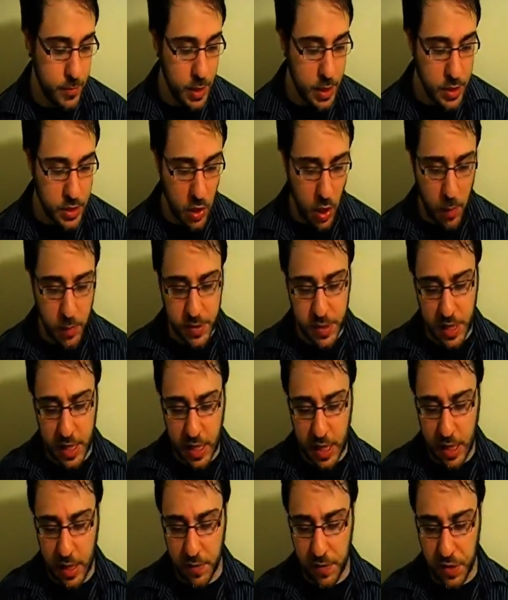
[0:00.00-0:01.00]
So I was
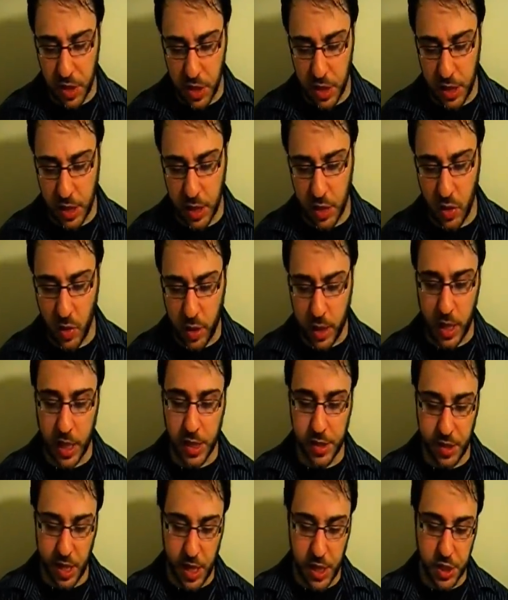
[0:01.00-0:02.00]
thinking of starting an
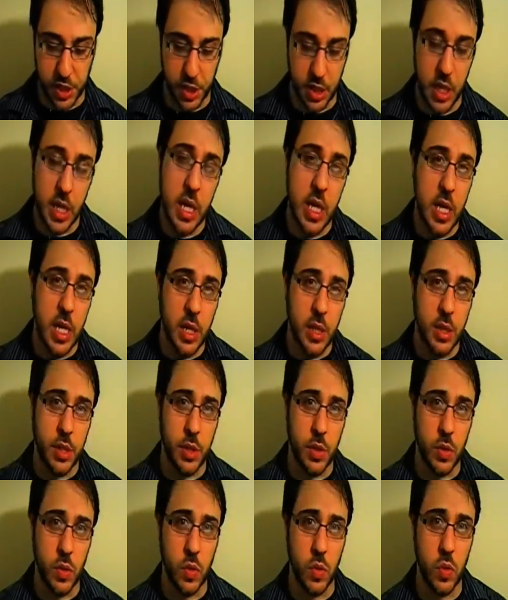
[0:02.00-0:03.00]
organization
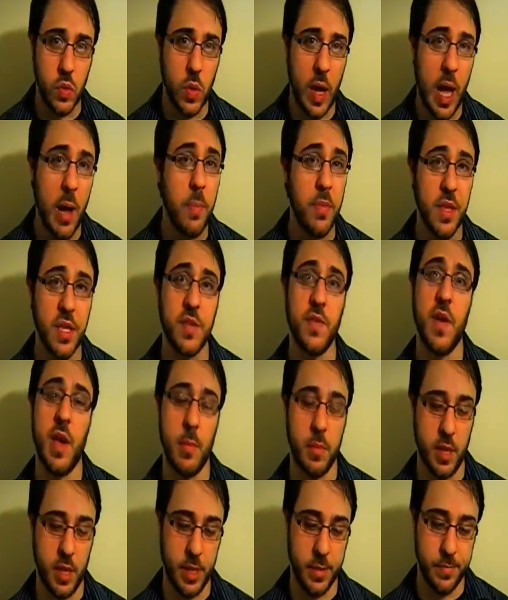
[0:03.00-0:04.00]
to help this
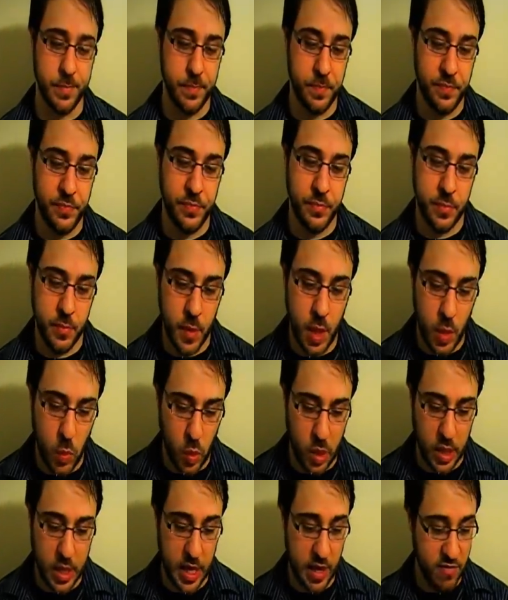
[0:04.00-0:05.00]
family.
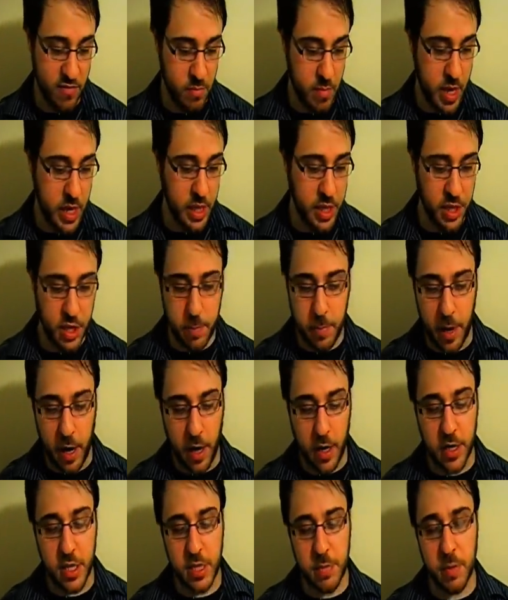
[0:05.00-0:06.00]
We'll give money to the
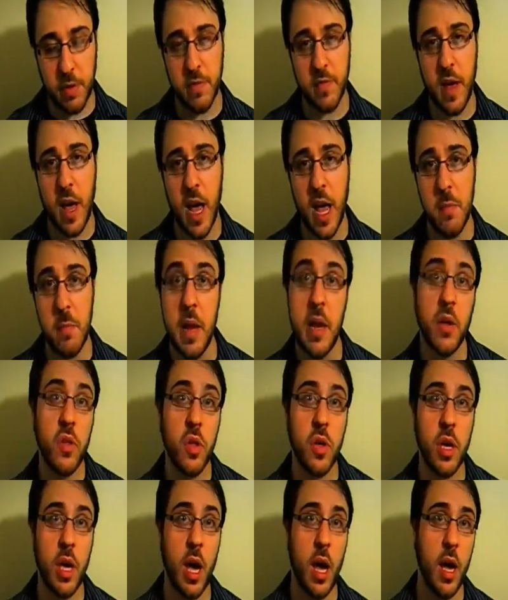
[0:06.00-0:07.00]
parents, provide medical
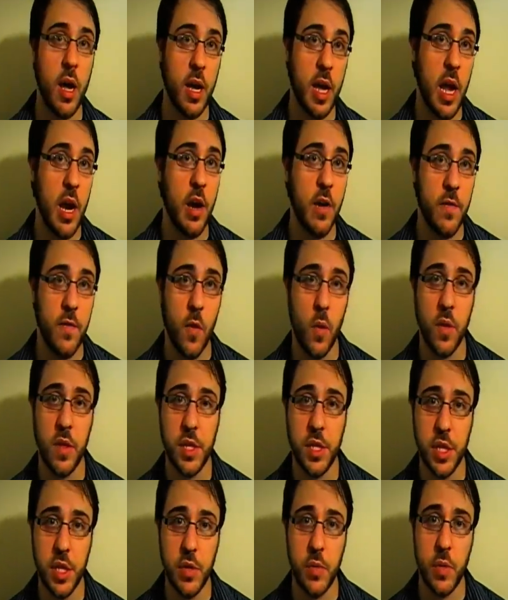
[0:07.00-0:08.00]
care for the
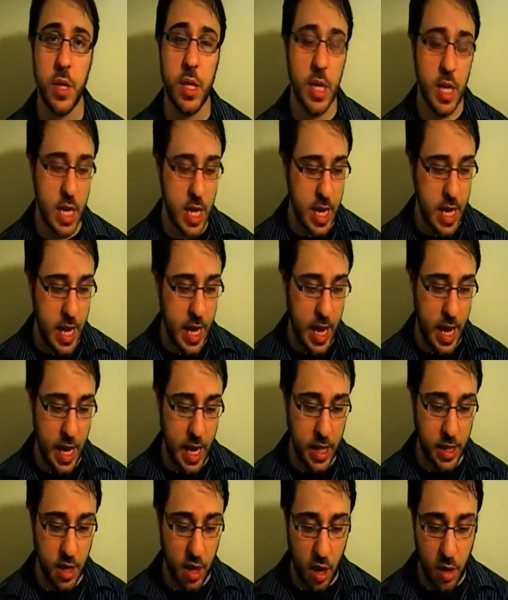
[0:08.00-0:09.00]
children,
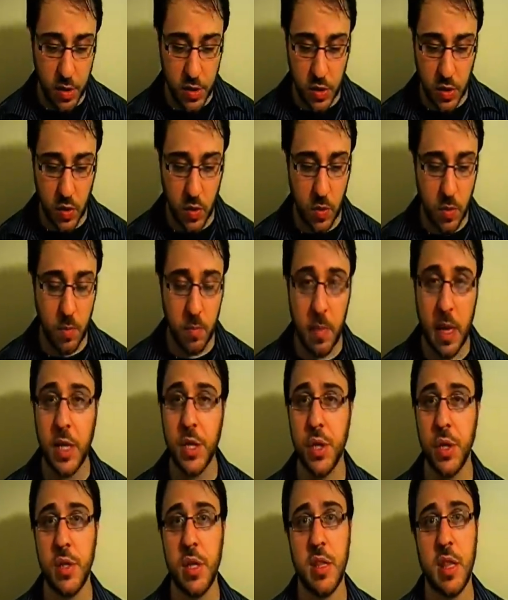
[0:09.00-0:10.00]
and also make
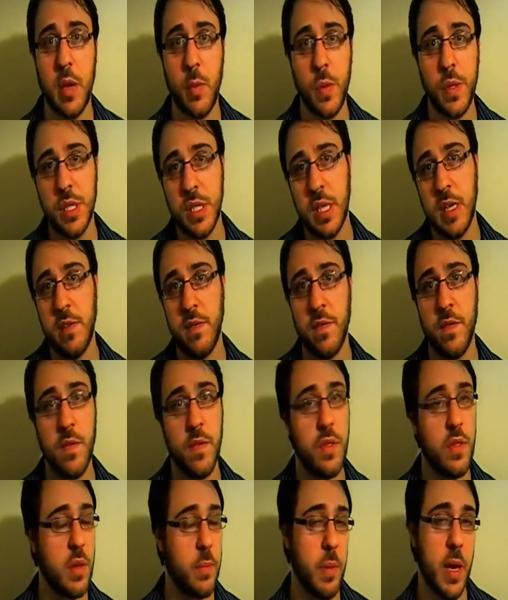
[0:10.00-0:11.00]
sure that they receive
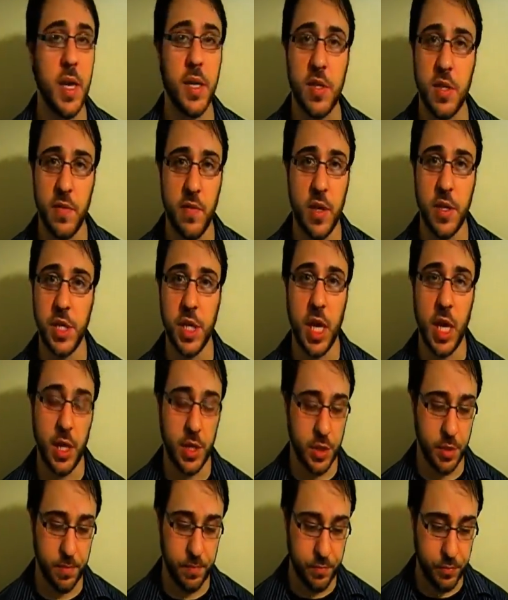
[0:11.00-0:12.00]
the best of
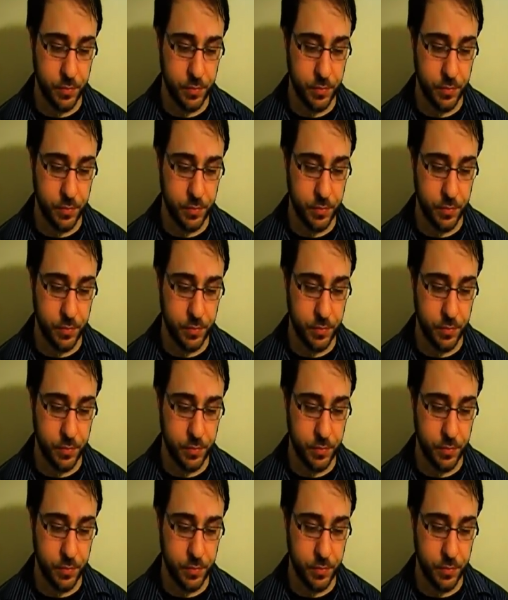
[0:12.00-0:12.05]
education.